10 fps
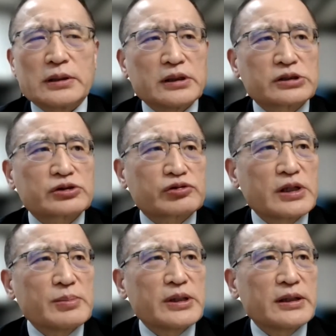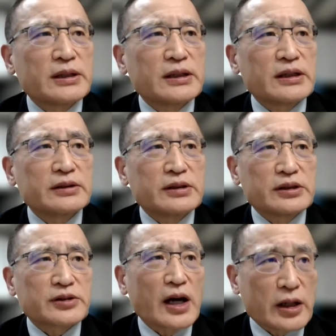extremely
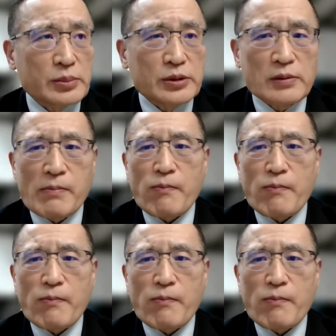undesirable.